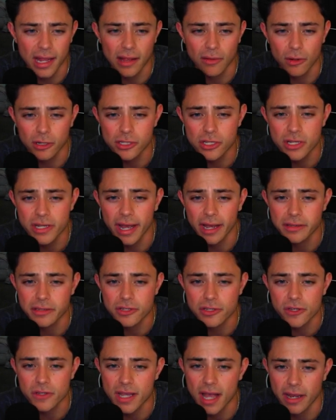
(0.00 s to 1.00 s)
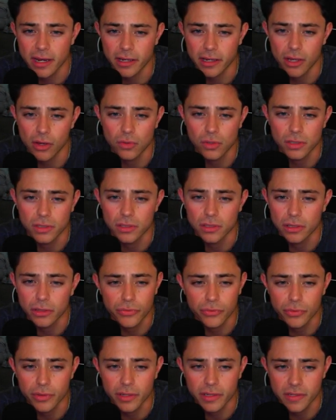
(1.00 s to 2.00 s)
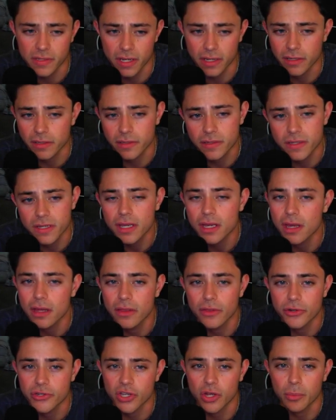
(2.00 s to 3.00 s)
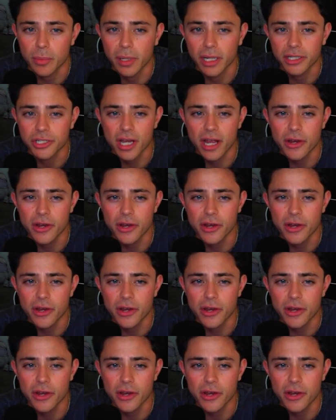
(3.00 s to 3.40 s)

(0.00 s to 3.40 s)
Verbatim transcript: I want you guys to just kind of go look through this, because there's so much.